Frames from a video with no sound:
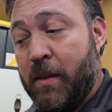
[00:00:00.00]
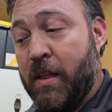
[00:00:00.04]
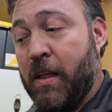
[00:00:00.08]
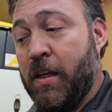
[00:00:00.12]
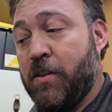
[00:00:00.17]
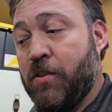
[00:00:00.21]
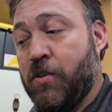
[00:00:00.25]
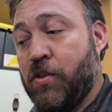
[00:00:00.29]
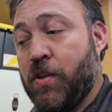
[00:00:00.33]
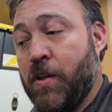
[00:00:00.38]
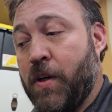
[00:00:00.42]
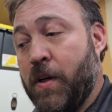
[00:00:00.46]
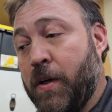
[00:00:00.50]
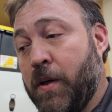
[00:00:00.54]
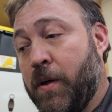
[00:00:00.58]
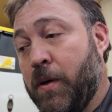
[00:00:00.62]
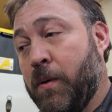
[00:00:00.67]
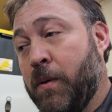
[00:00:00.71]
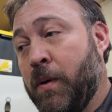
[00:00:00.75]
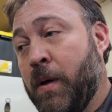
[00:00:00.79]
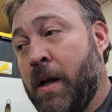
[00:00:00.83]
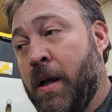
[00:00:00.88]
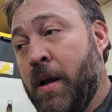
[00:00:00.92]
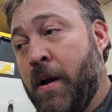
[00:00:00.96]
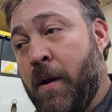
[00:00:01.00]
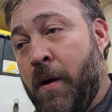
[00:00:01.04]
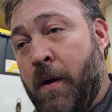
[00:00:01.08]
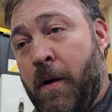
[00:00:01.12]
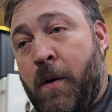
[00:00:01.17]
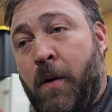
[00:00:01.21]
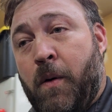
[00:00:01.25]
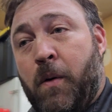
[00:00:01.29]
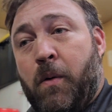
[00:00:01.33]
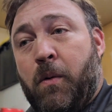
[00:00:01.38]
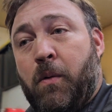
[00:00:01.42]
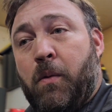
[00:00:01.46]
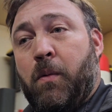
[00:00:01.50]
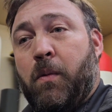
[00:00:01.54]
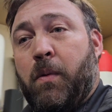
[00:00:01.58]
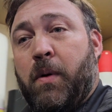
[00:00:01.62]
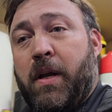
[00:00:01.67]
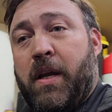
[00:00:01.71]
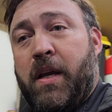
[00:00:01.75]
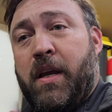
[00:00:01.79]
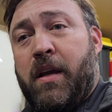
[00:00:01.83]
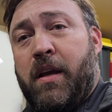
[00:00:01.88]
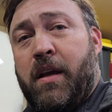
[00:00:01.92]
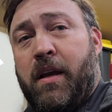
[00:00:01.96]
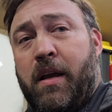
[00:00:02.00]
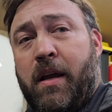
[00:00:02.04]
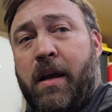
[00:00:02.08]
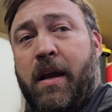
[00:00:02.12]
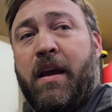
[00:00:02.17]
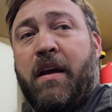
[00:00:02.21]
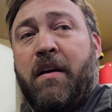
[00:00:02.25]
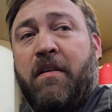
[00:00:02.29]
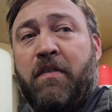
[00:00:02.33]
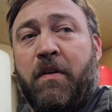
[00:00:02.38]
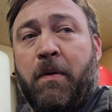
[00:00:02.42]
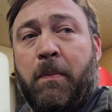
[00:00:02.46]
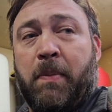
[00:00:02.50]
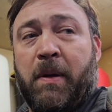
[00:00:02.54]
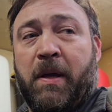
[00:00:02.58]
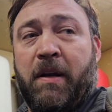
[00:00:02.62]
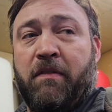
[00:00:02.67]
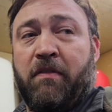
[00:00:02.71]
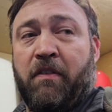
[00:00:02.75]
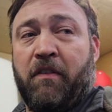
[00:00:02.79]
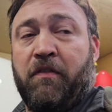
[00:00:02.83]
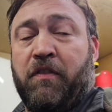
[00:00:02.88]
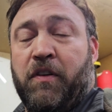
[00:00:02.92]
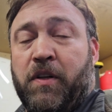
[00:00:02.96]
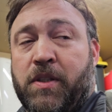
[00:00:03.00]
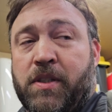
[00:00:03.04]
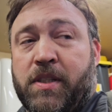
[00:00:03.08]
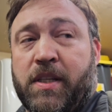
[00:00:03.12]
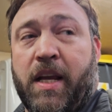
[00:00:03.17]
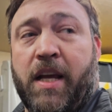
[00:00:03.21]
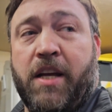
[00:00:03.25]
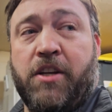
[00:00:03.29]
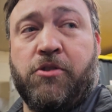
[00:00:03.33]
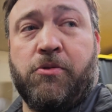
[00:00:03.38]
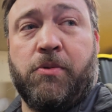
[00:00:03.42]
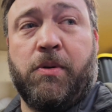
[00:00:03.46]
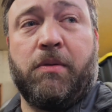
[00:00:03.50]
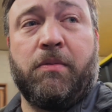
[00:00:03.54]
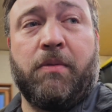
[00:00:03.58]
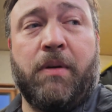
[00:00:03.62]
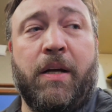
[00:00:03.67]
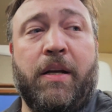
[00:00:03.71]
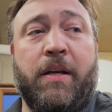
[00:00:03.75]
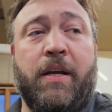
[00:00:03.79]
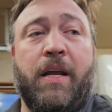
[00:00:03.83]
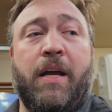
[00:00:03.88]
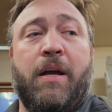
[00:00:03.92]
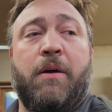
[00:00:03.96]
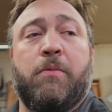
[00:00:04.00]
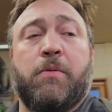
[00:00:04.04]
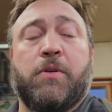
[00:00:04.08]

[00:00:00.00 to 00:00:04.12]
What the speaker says: So we have a bit of a full schedule right now.